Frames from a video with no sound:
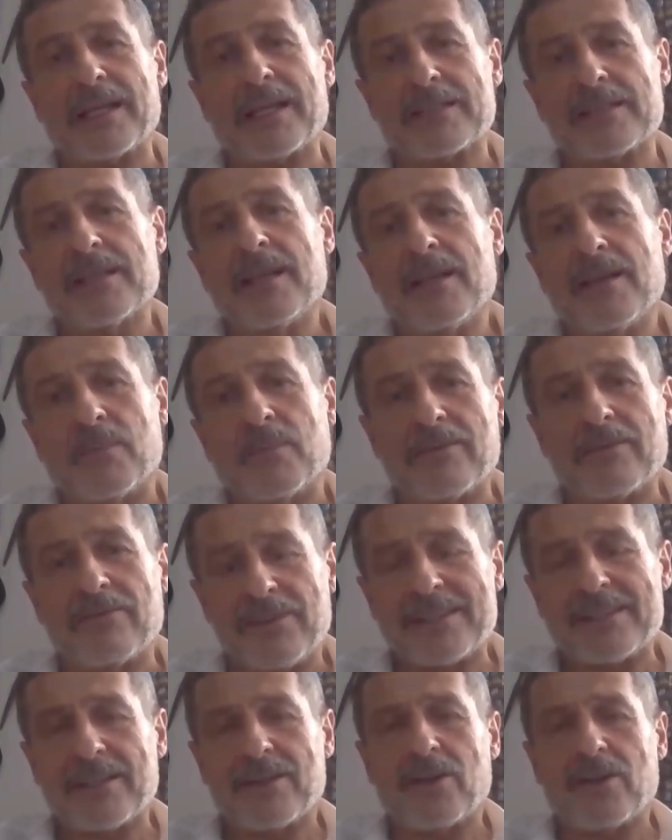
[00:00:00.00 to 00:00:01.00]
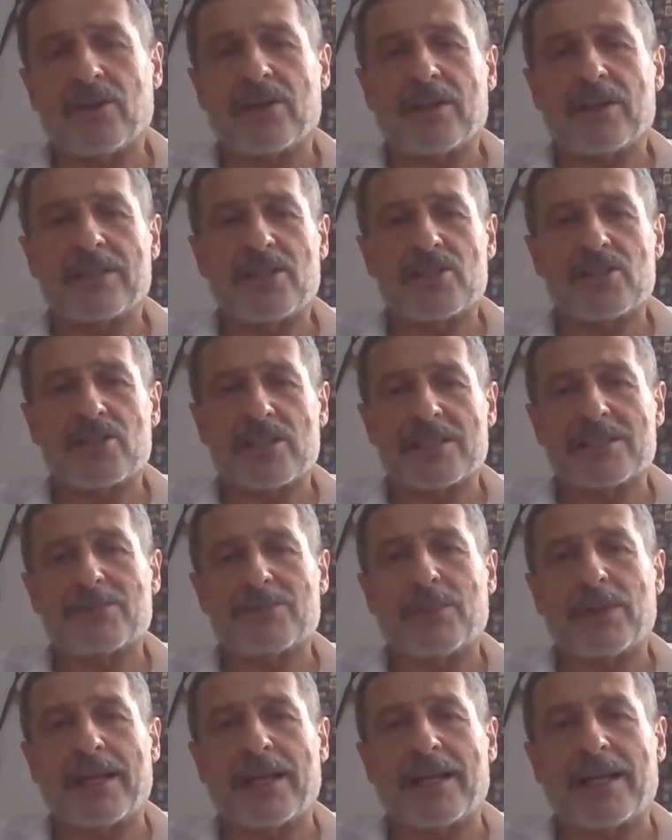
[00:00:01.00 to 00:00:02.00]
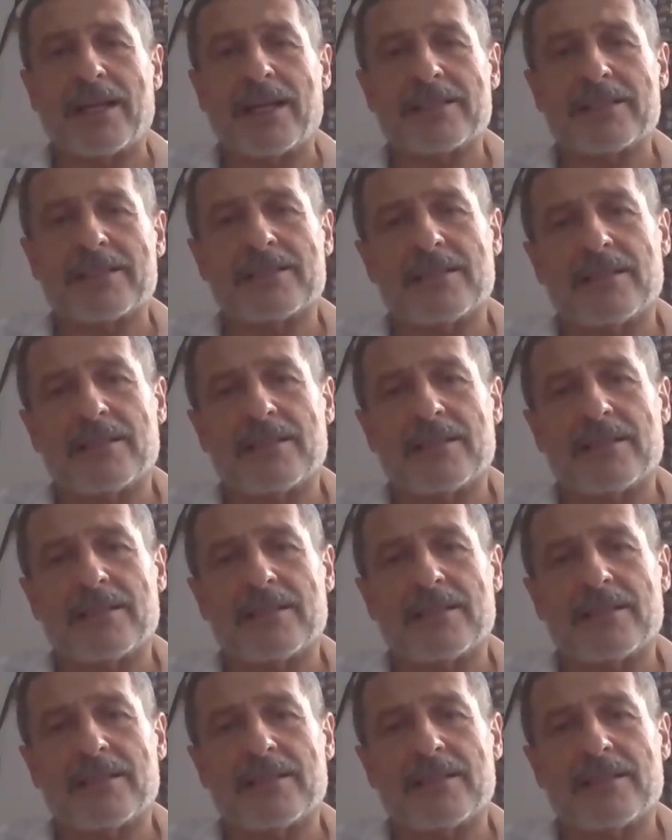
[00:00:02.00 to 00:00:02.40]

And plus my physical conditions,